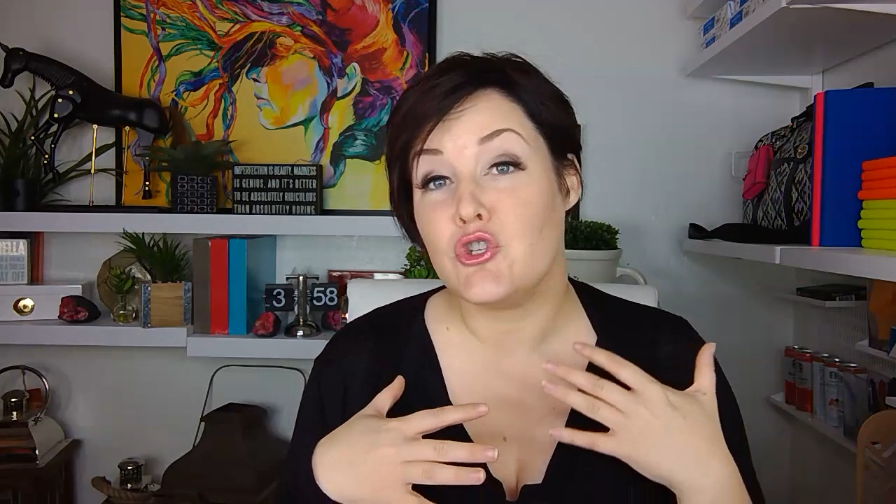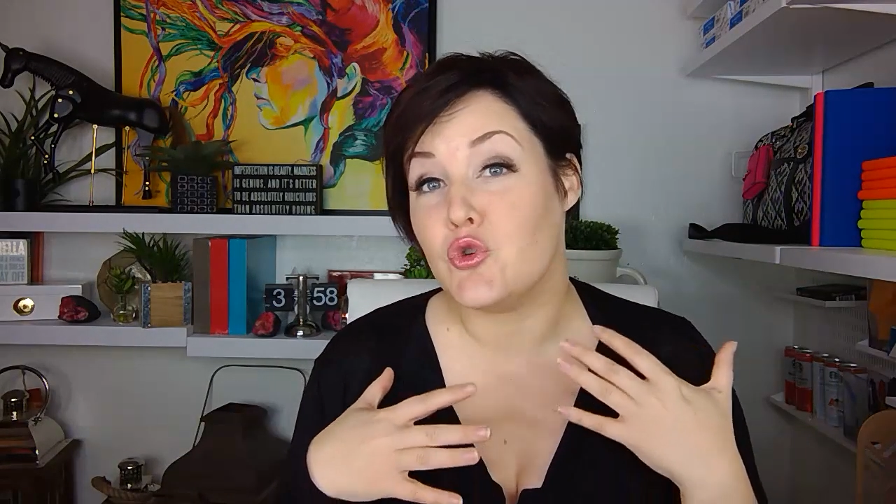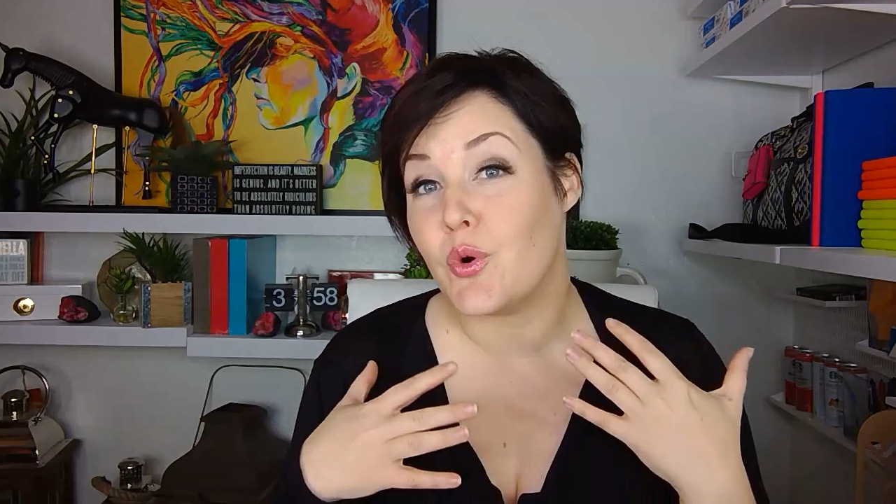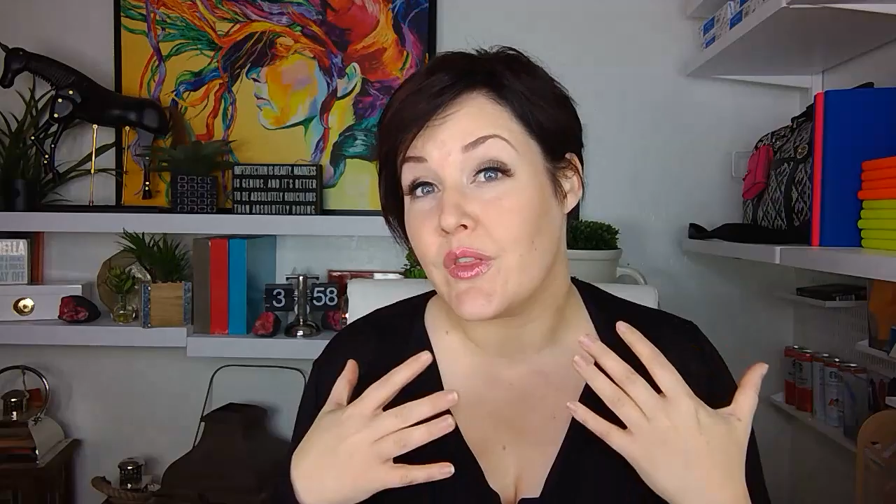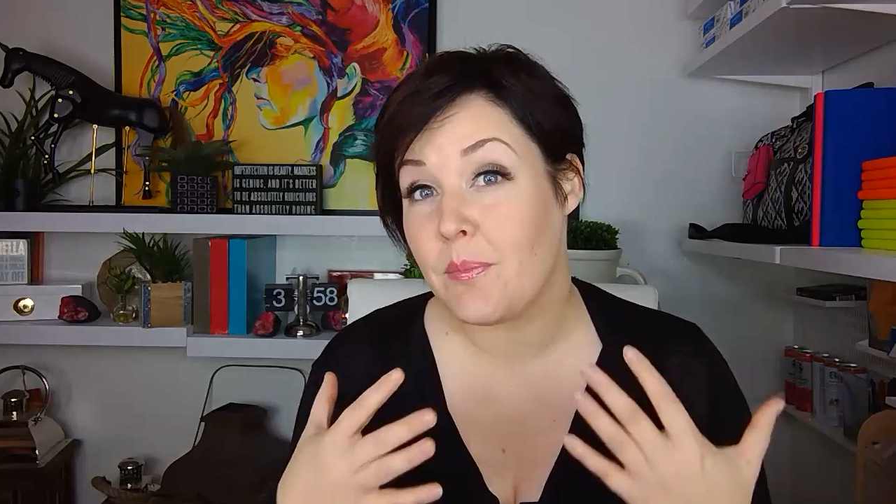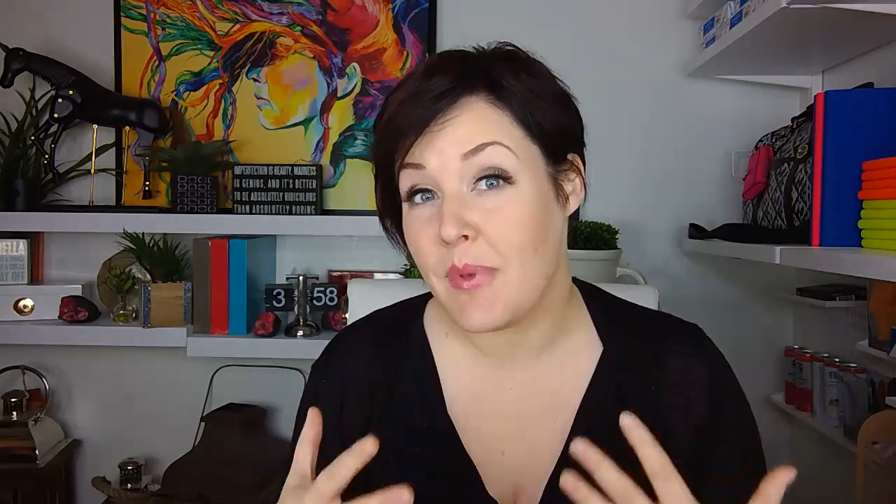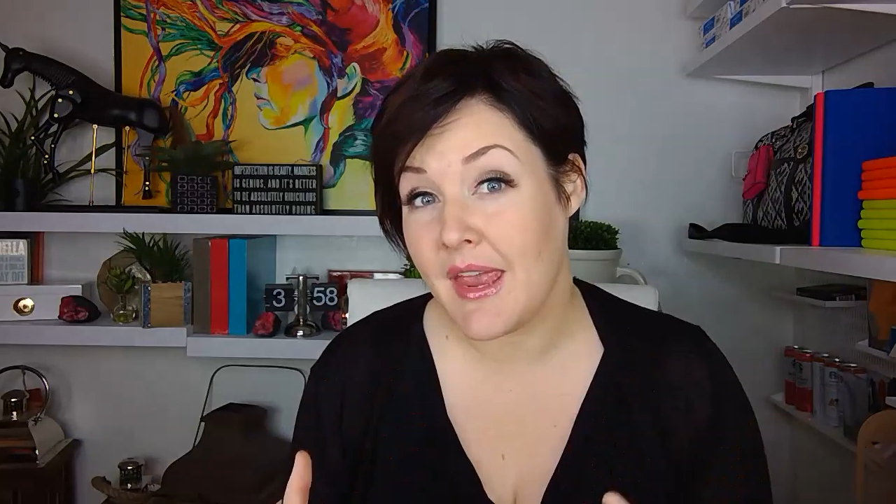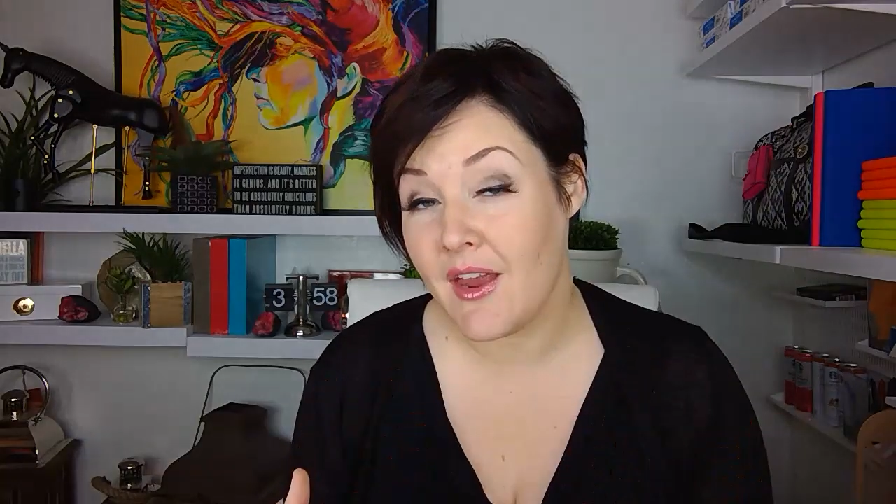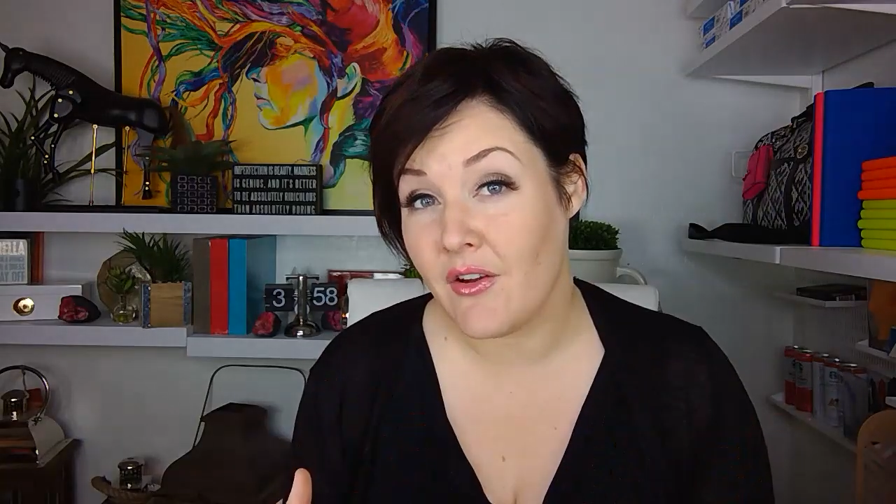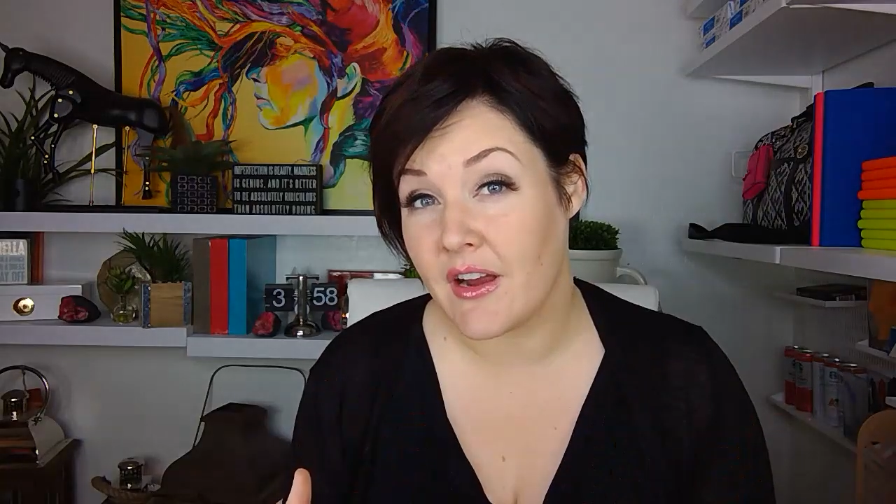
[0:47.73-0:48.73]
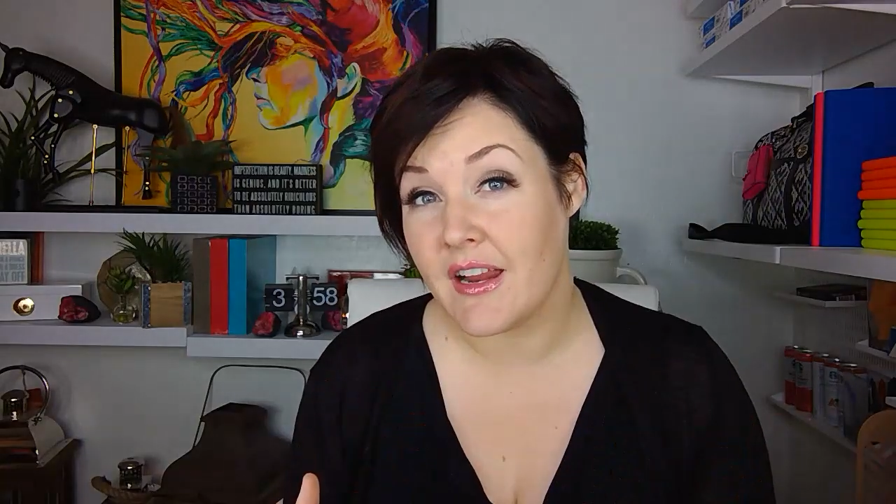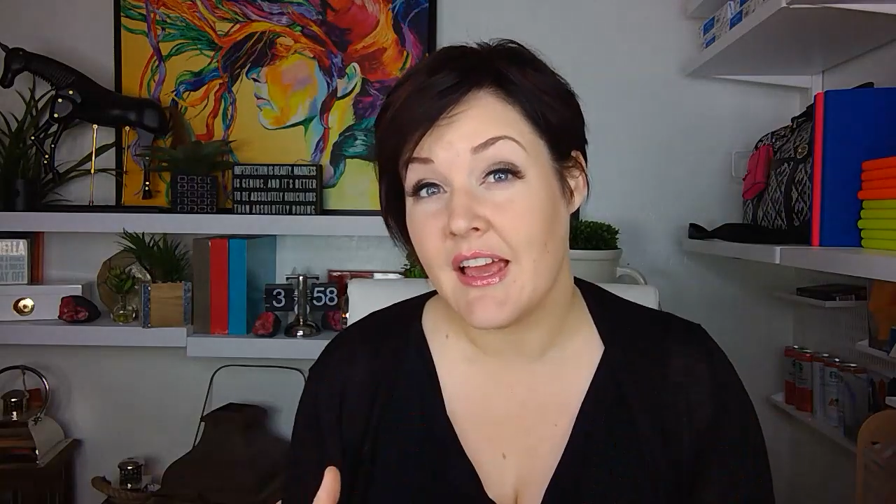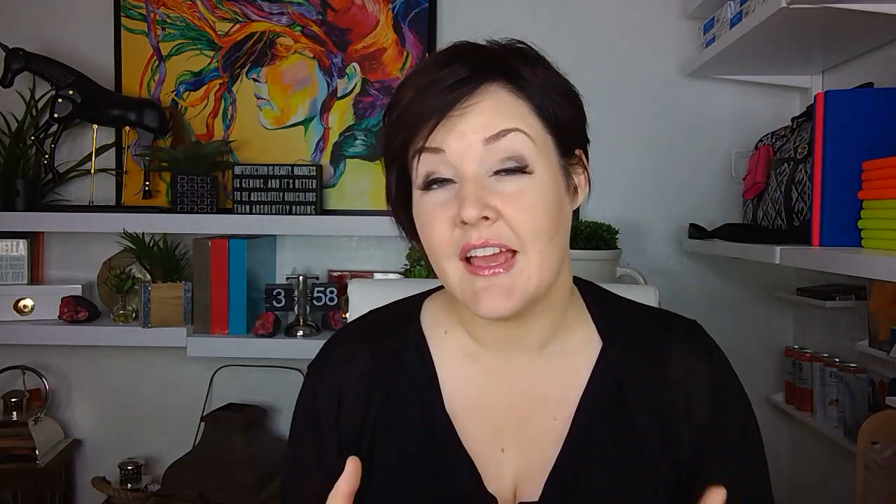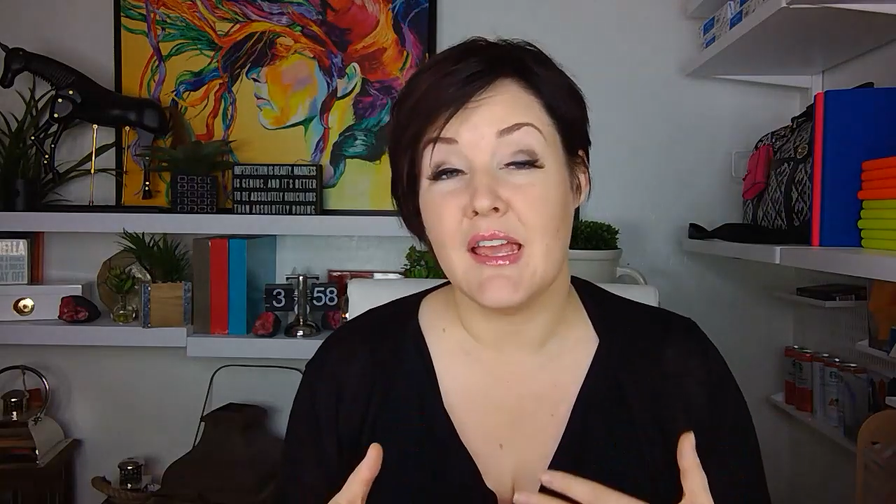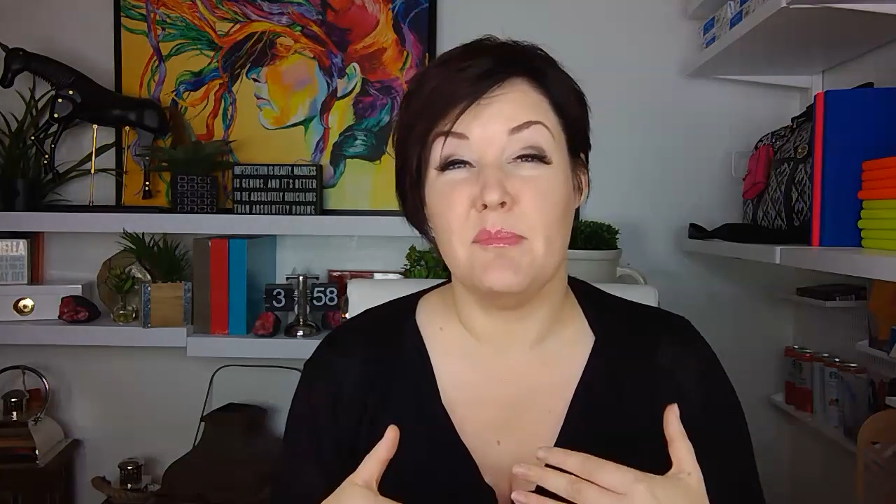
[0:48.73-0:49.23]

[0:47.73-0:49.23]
that you are the parent.